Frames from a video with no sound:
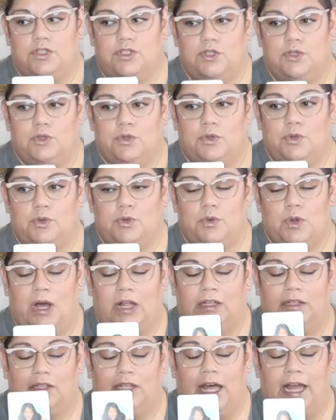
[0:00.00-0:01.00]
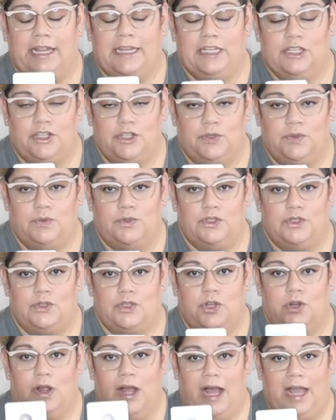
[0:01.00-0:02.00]
to align you to
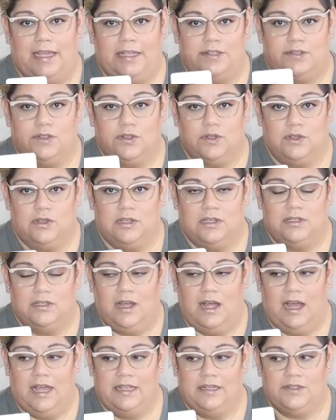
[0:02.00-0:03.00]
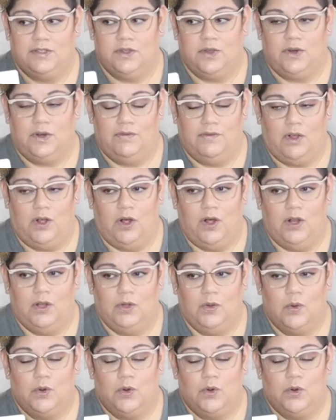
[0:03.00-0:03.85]
your highest good and the highest good of all,